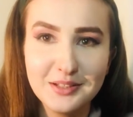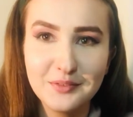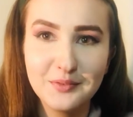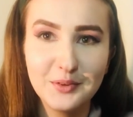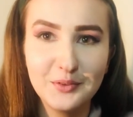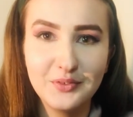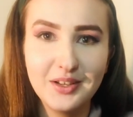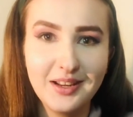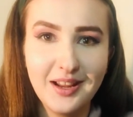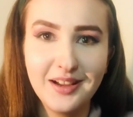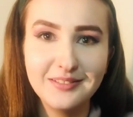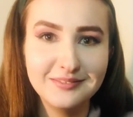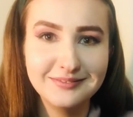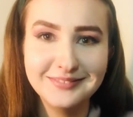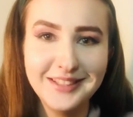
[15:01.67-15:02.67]
Phil video.
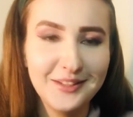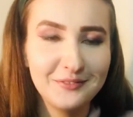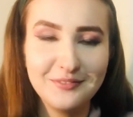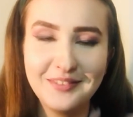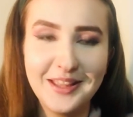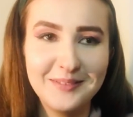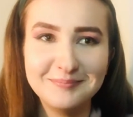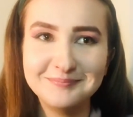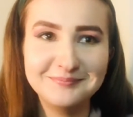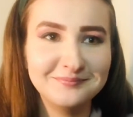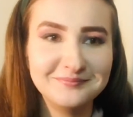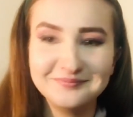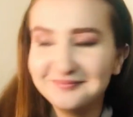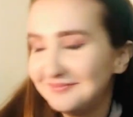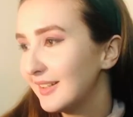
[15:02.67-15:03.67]
Love them.
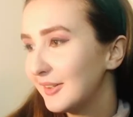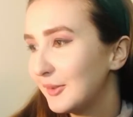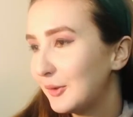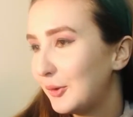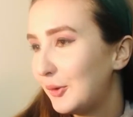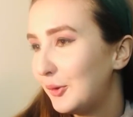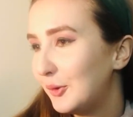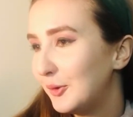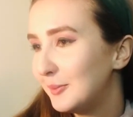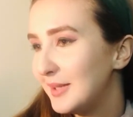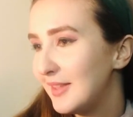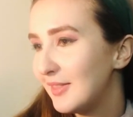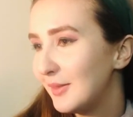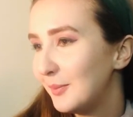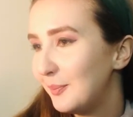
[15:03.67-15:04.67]
Call
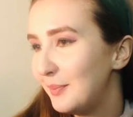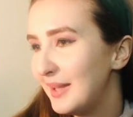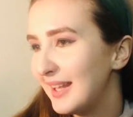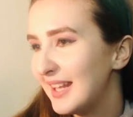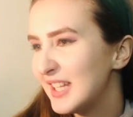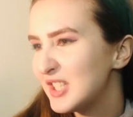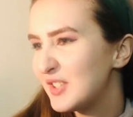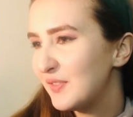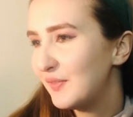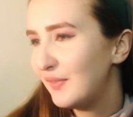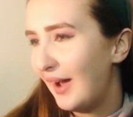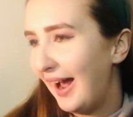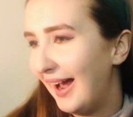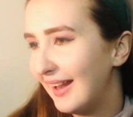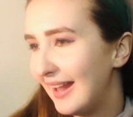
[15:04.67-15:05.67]
me the biggest
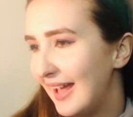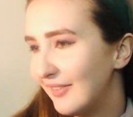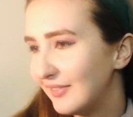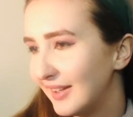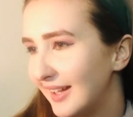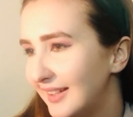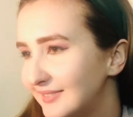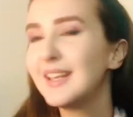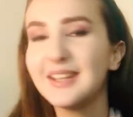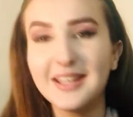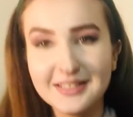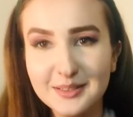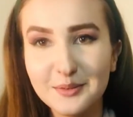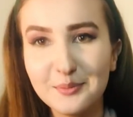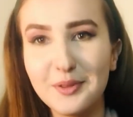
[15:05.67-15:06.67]
fan ever. They're
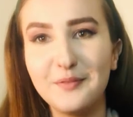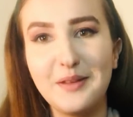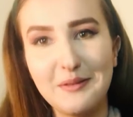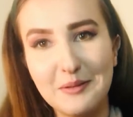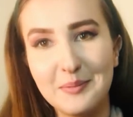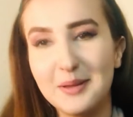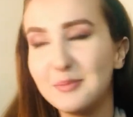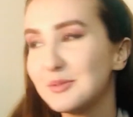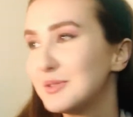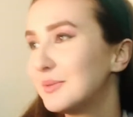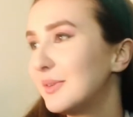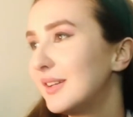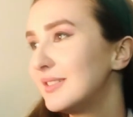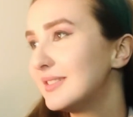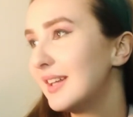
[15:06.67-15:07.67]
some of my favourite people to
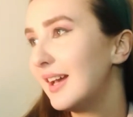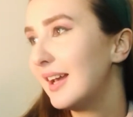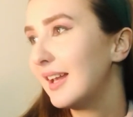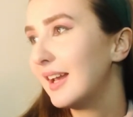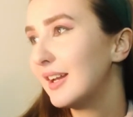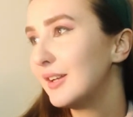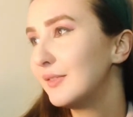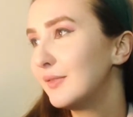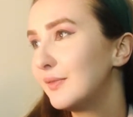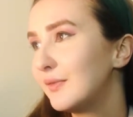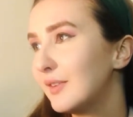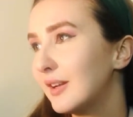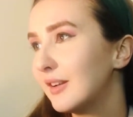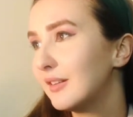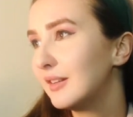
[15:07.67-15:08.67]
watch that I kind of
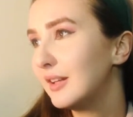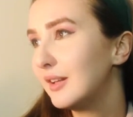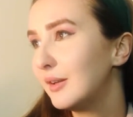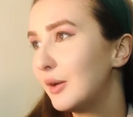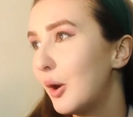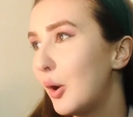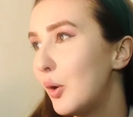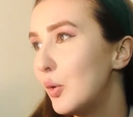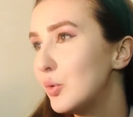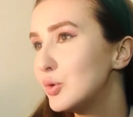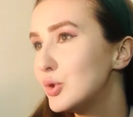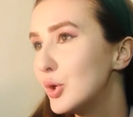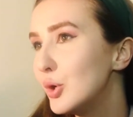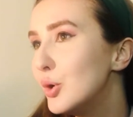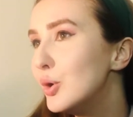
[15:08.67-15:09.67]
frequently go
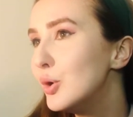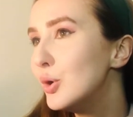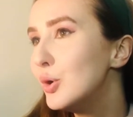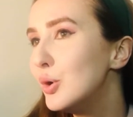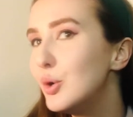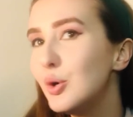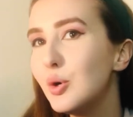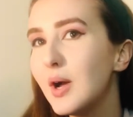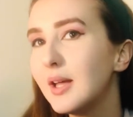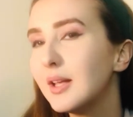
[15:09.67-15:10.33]
to.